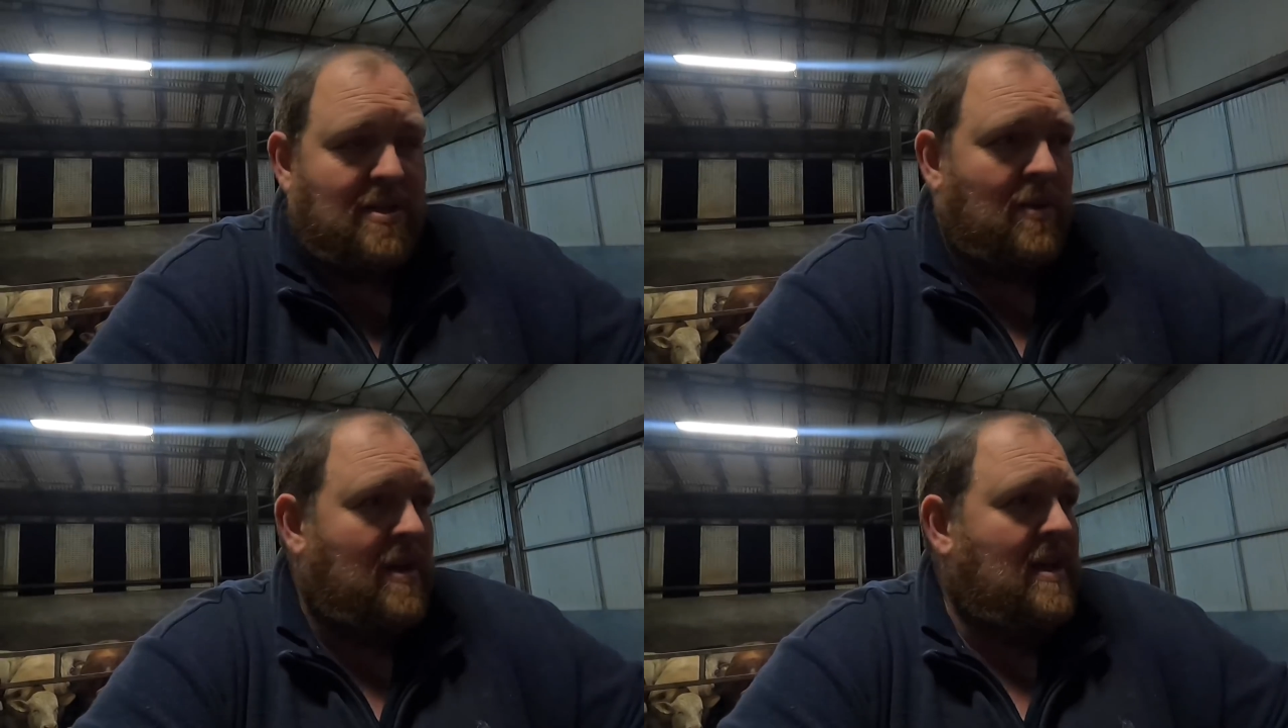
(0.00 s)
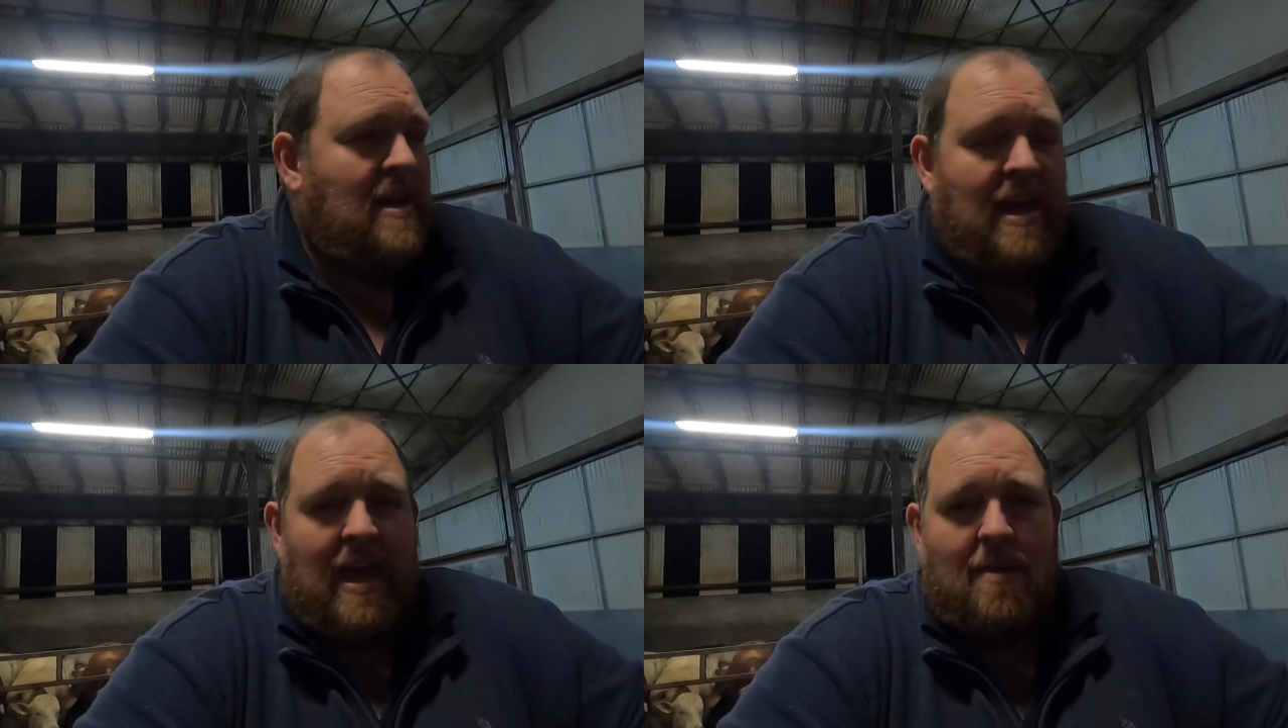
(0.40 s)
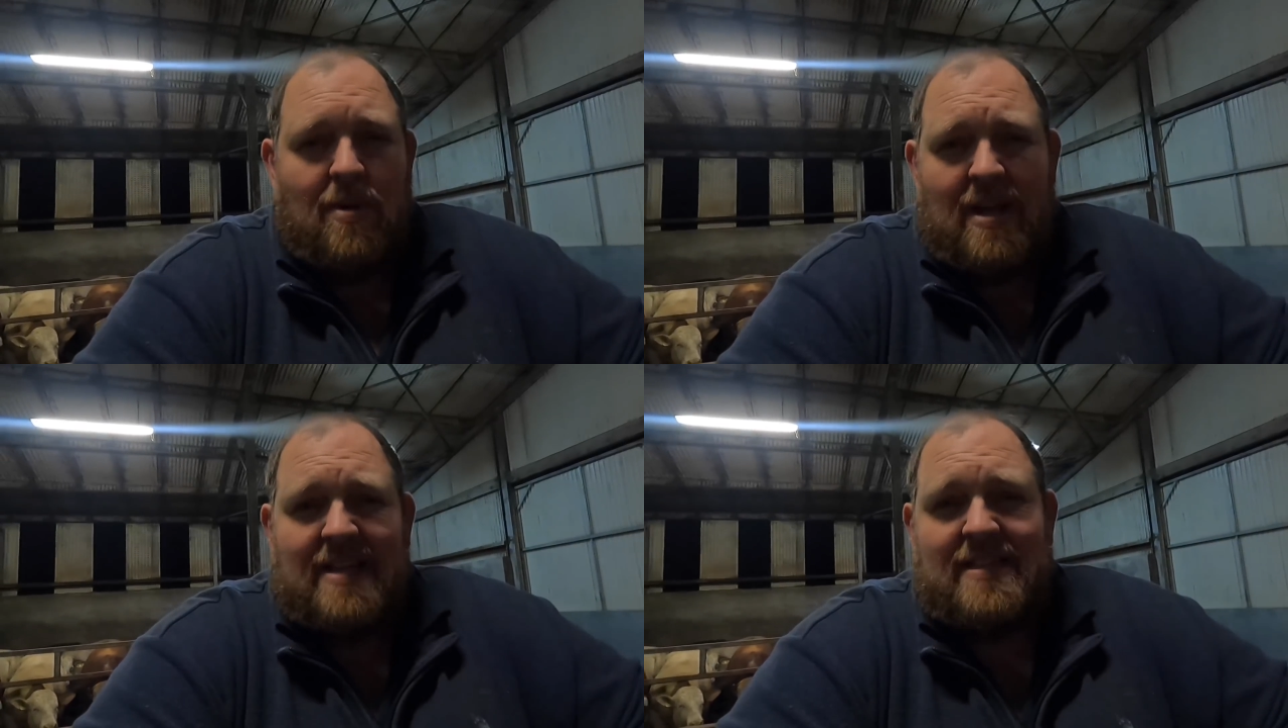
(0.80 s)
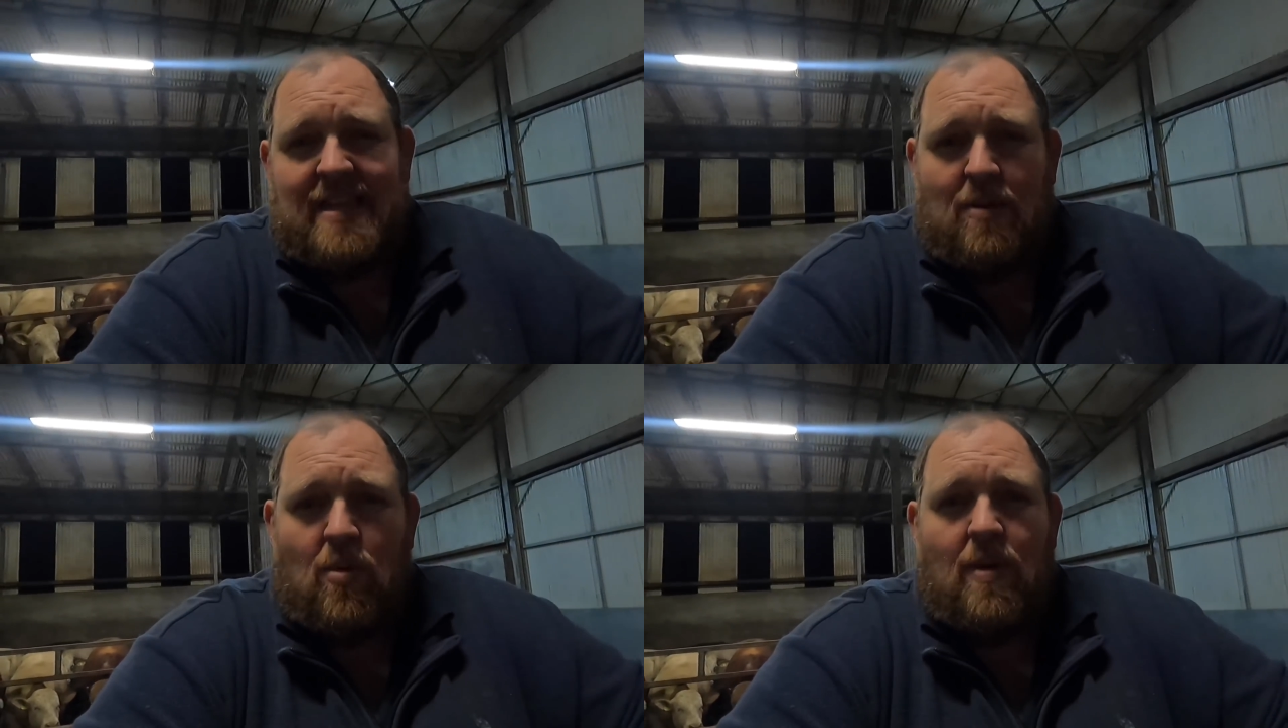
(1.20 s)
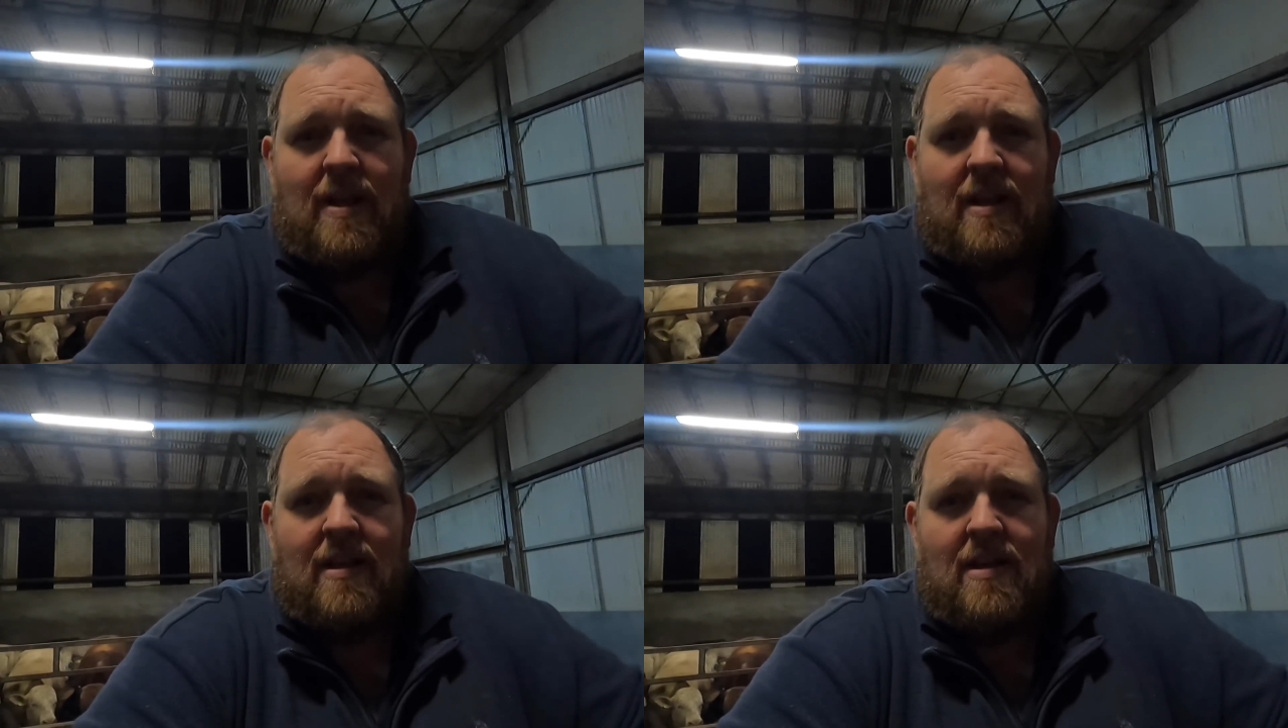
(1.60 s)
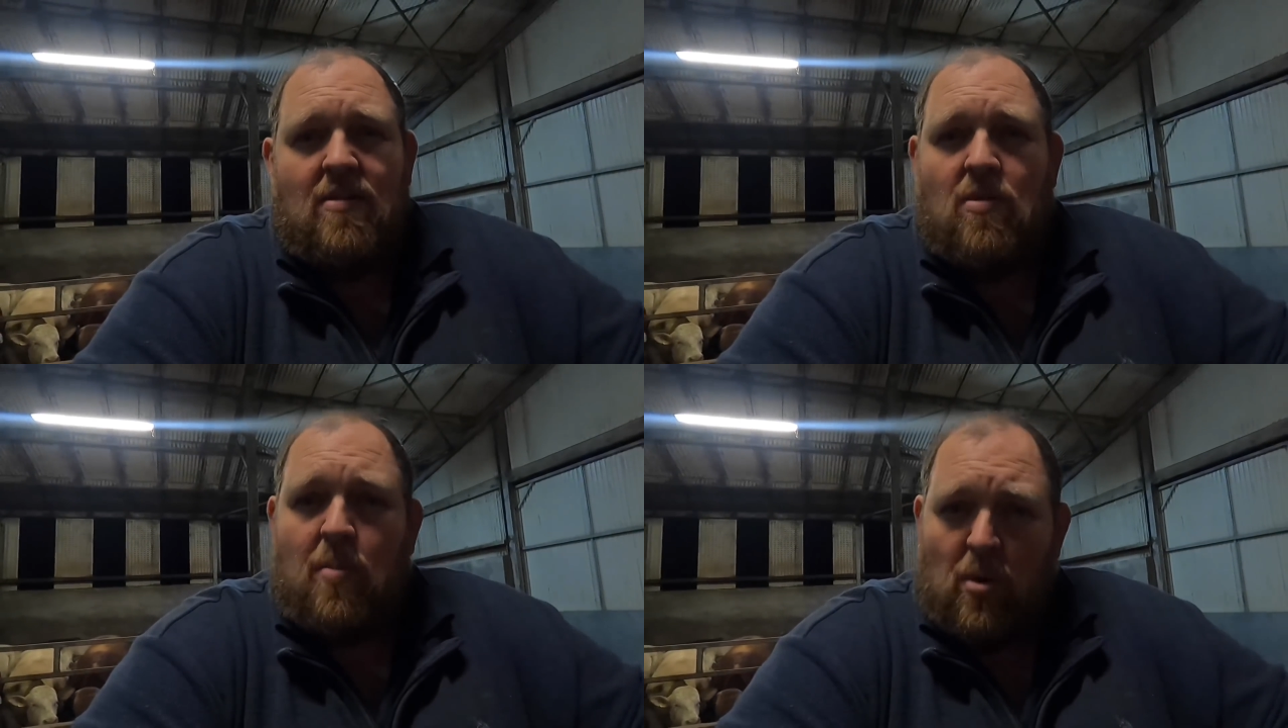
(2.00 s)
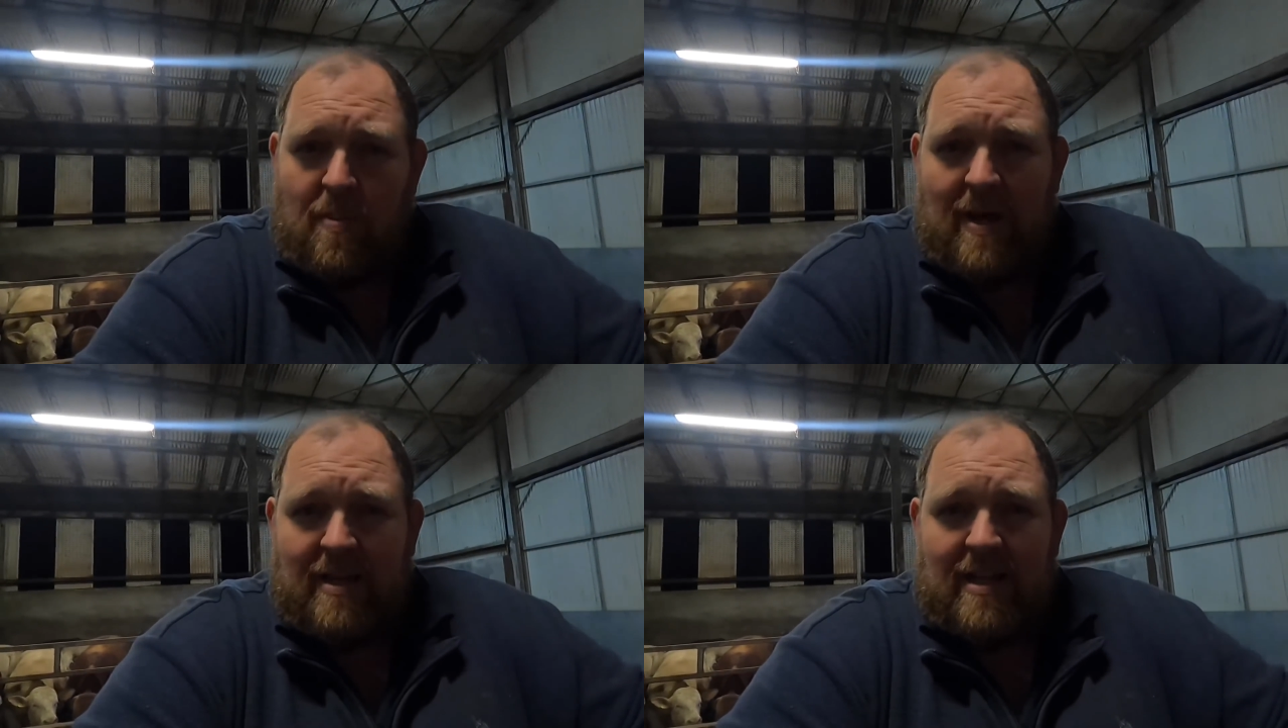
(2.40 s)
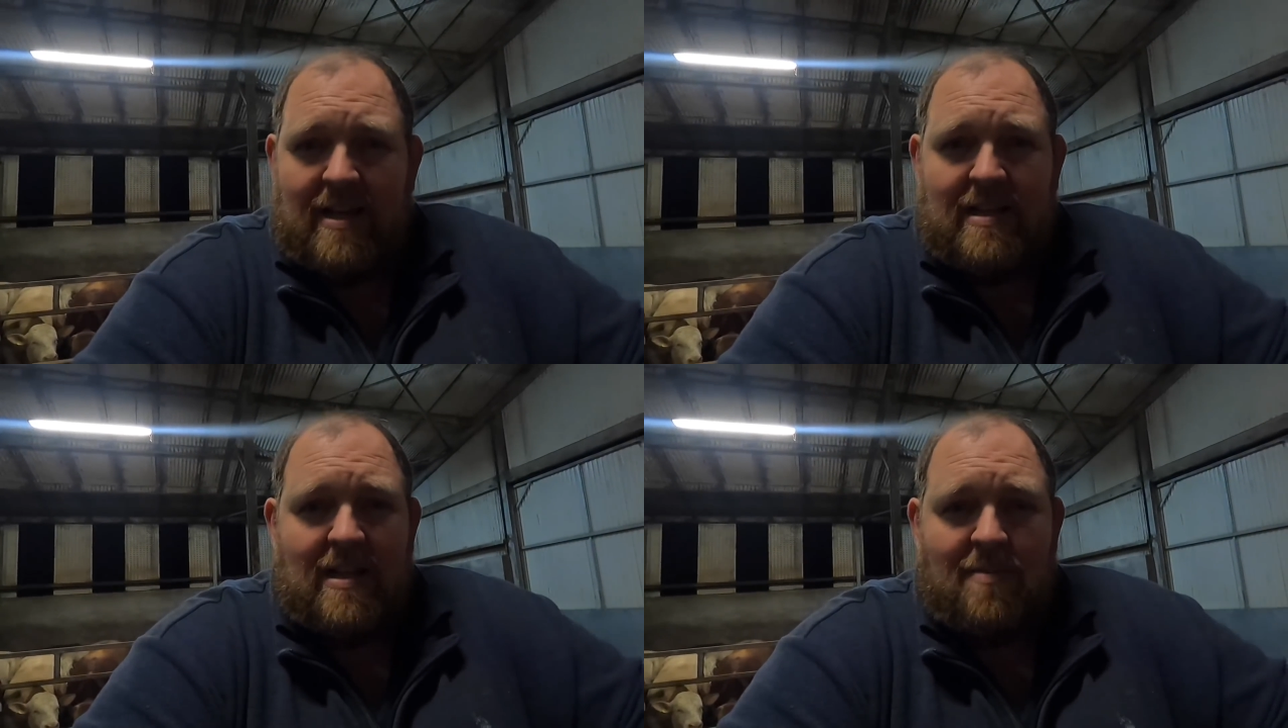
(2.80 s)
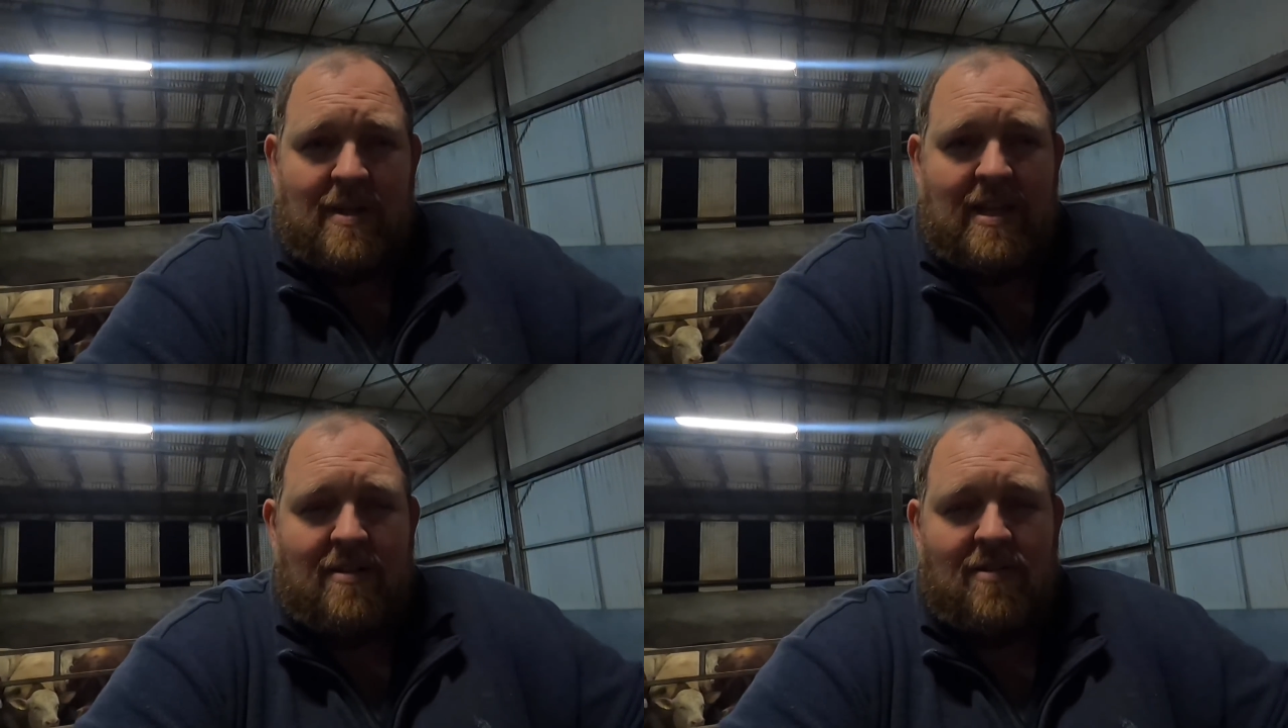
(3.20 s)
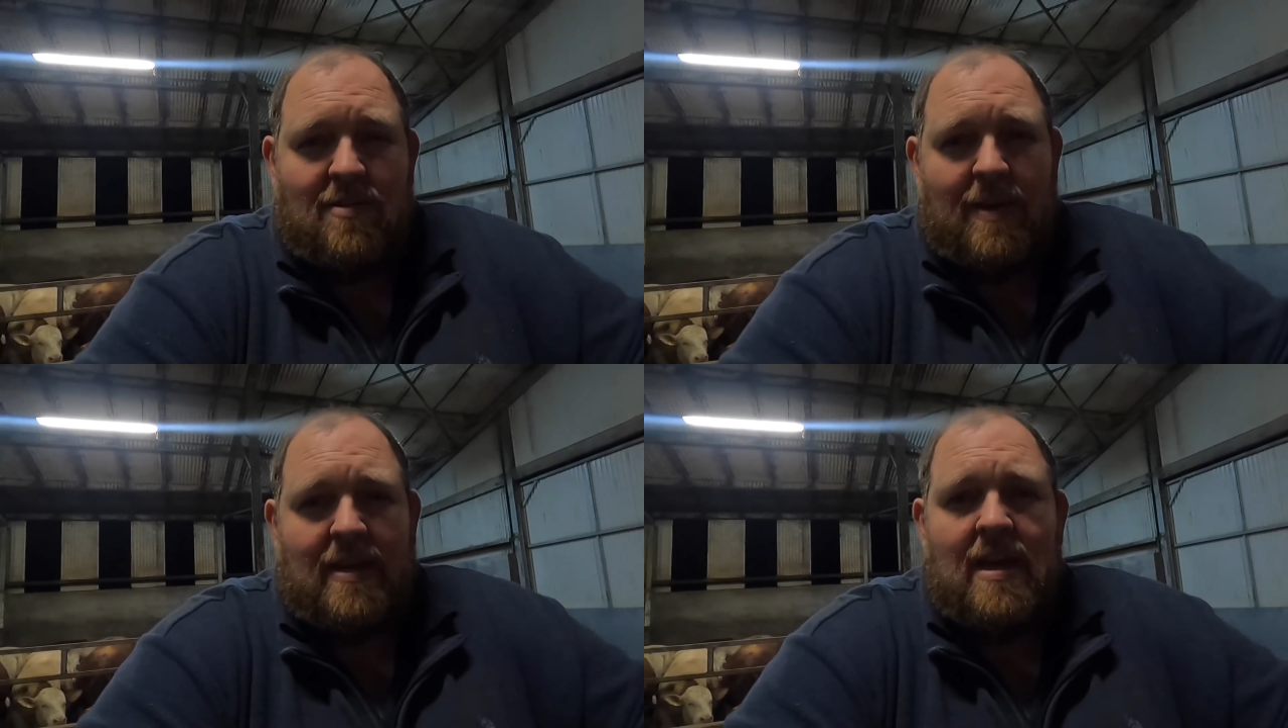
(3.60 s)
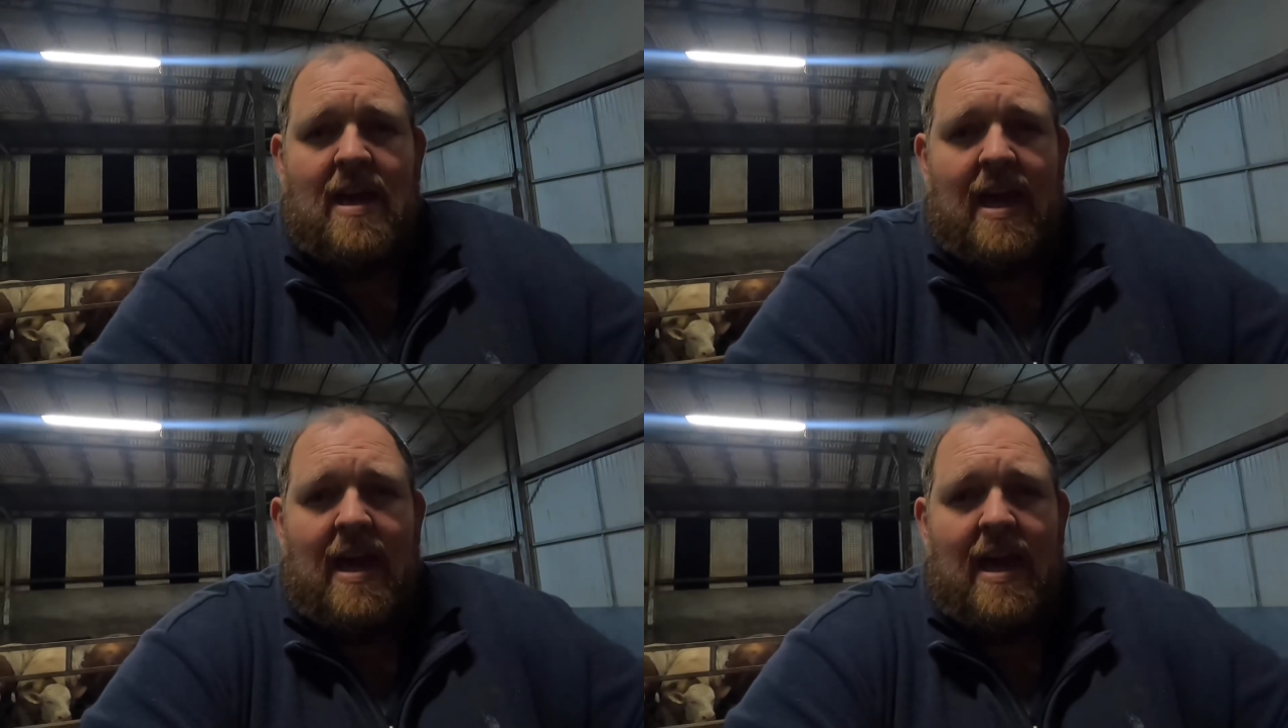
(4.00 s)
So but as I say, we will report back on that a little bit later in the week.